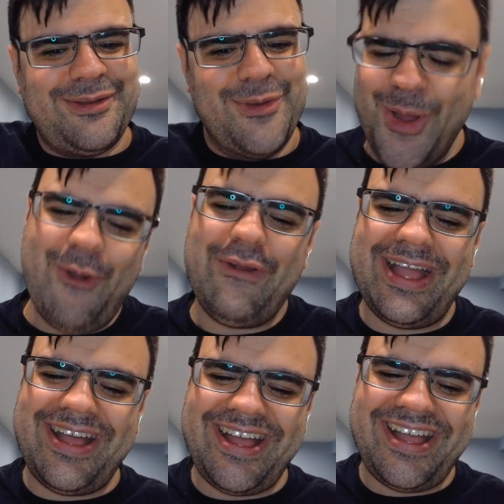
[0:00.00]

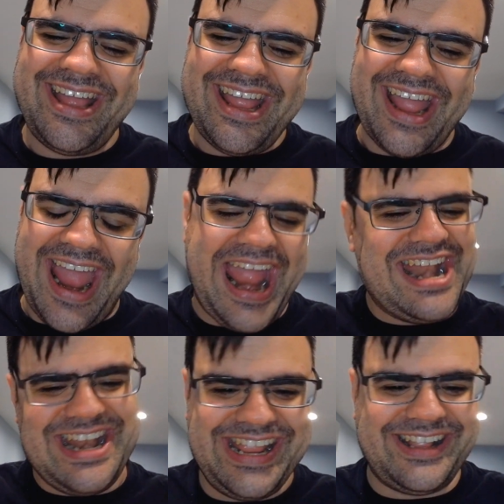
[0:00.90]
Norea,
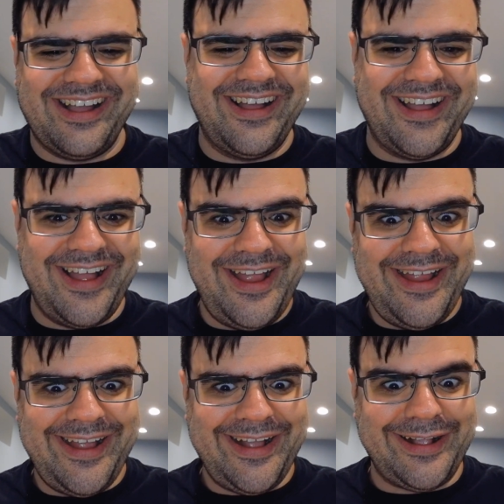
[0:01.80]
and Nika
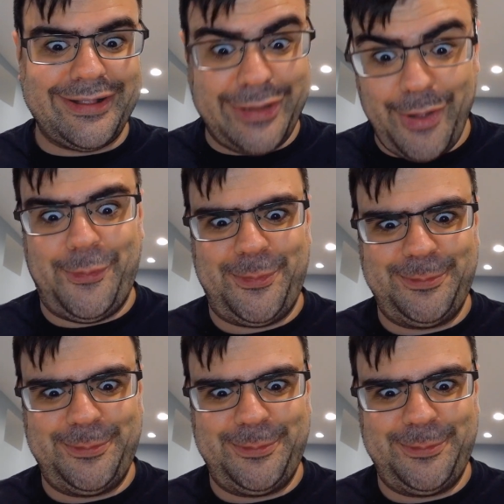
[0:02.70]
go.